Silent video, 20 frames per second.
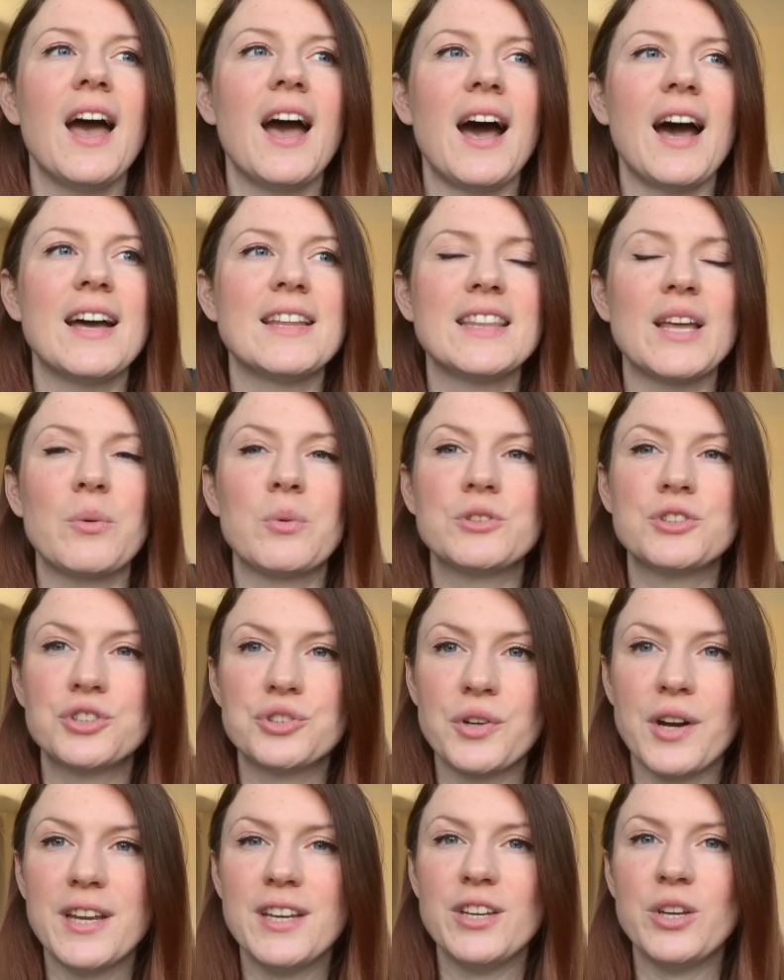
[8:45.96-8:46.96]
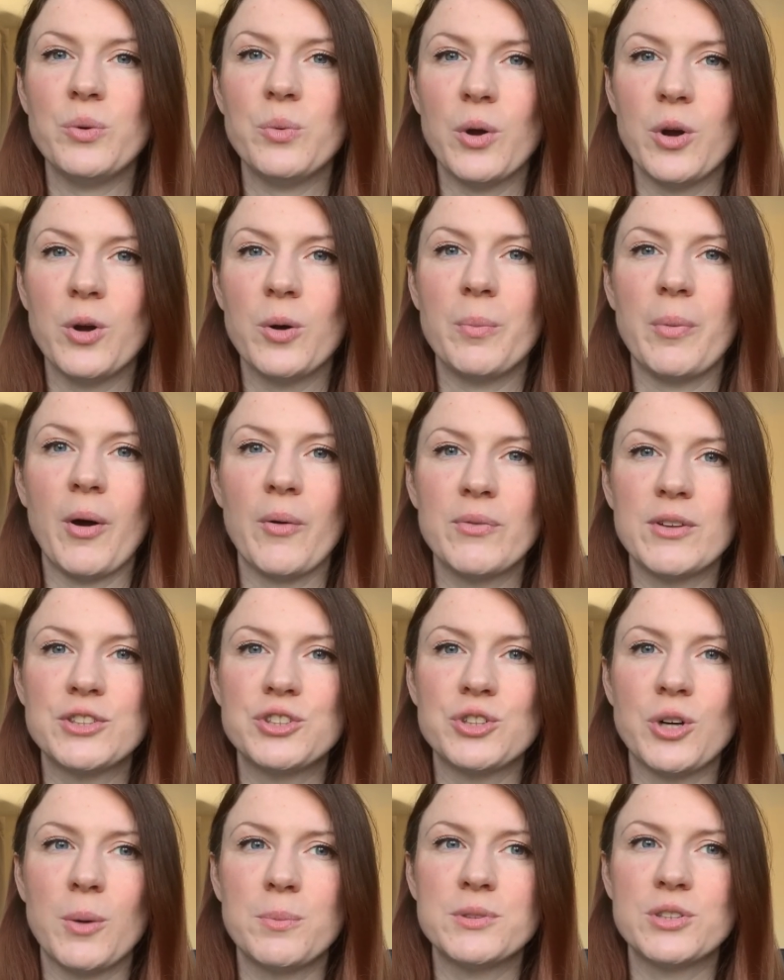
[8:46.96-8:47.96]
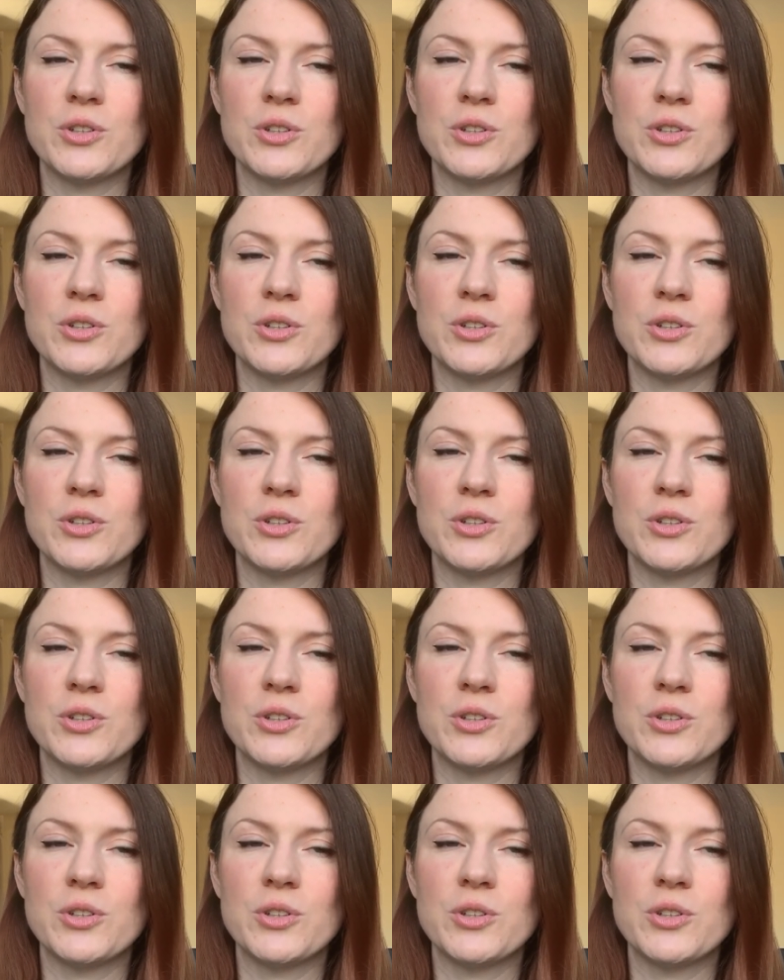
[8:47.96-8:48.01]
and they will train you up on the job.